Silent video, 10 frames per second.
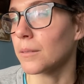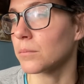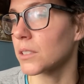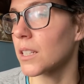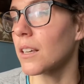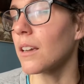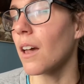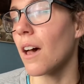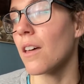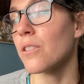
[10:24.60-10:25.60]
Seeing
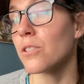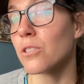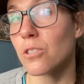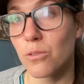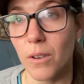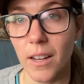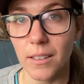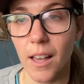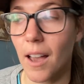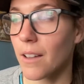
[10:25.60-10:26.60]
others shred
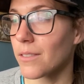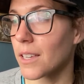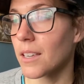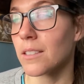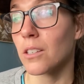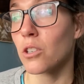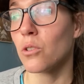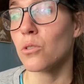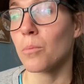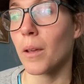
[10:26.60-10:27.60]
live is a
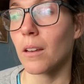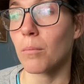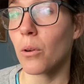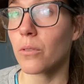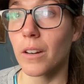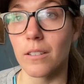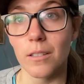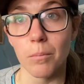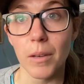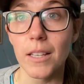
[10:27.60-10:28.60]
huge motivator
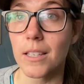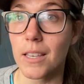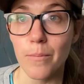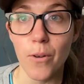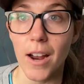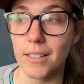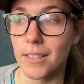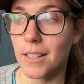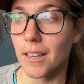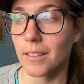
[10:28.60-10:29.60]
to me to keep
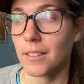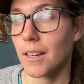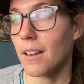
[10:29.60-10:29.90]
practicing.